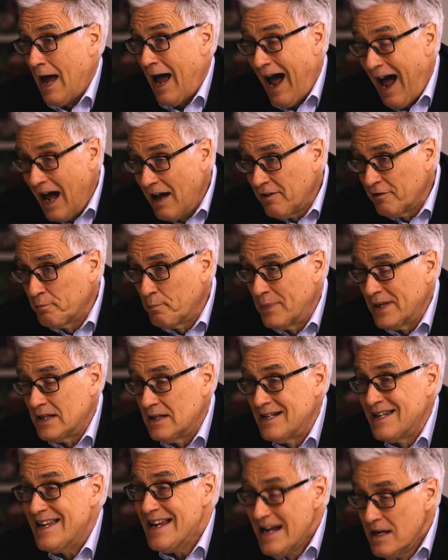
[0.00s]
have
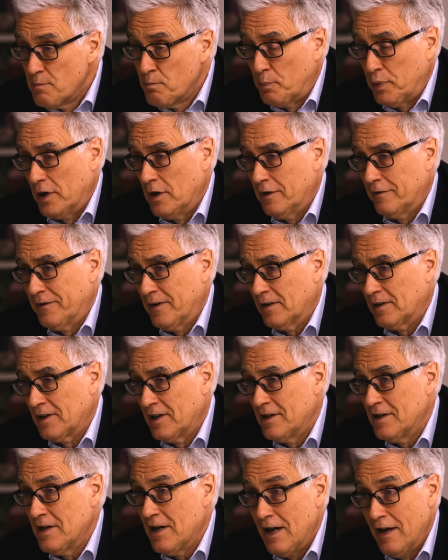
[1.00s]
been
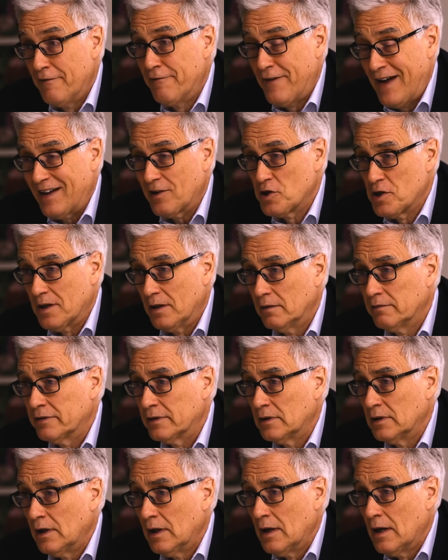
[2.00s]
imperfectly effective
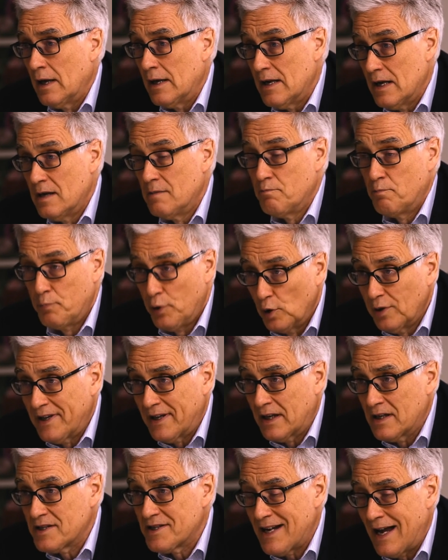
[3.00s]
in
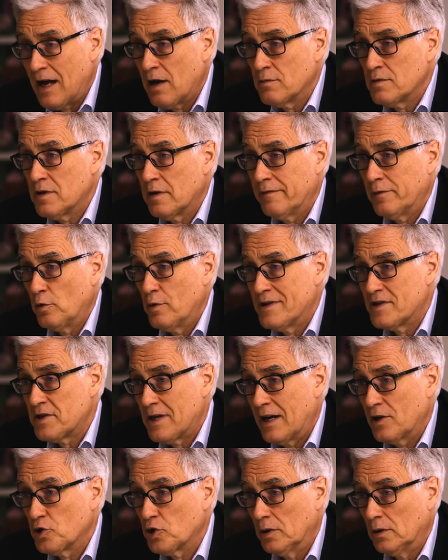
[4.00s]
pulling us out of a
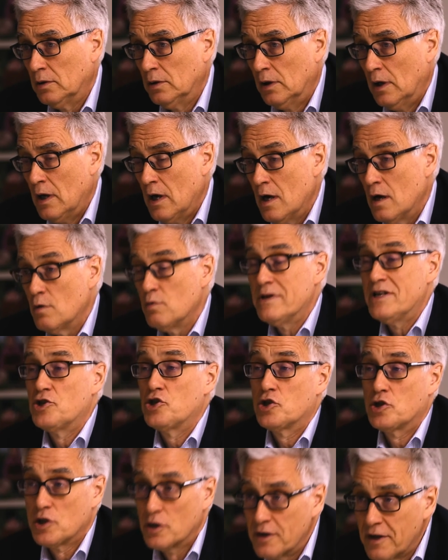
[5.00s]
recession. We
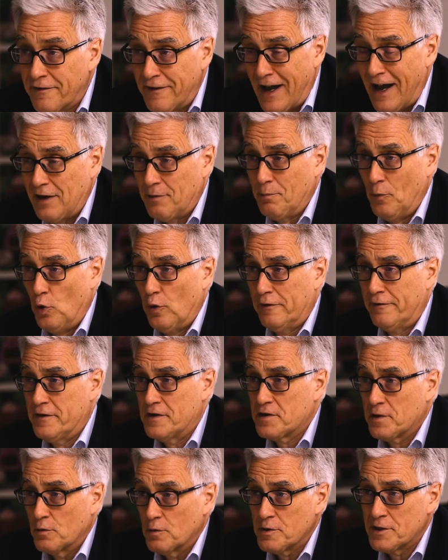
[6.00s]
should have had more
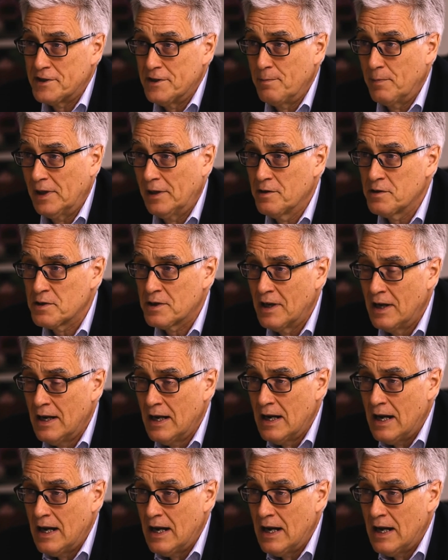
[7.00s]
fiscal stimulus.